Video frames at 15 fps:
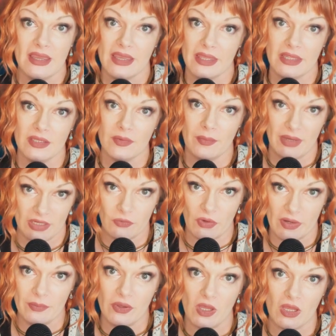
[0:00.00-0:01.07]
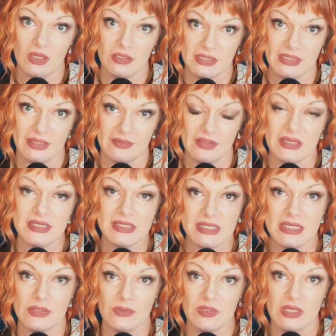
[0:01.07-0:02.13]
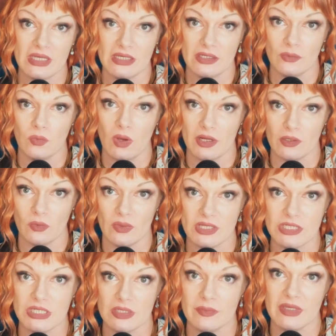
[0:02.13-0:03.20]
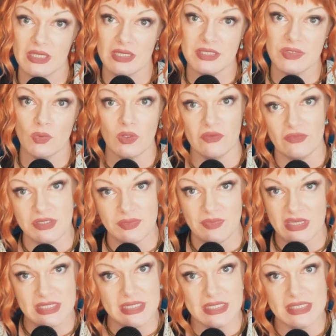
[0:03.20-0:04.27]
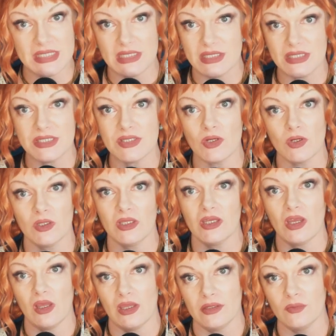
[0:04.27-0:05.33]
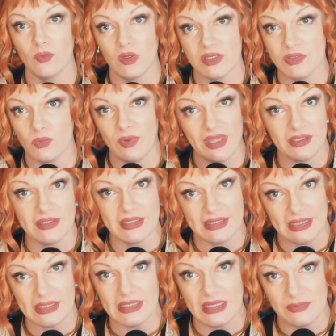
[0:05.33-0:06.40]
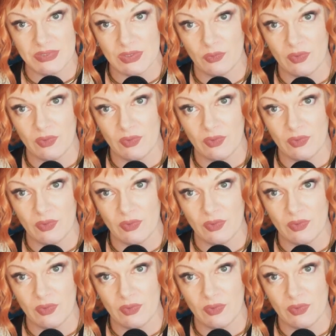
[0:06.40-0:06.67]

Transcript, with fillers: And my grandpa did this. He, he did water witching because one of his businesses early on was well digging. He was a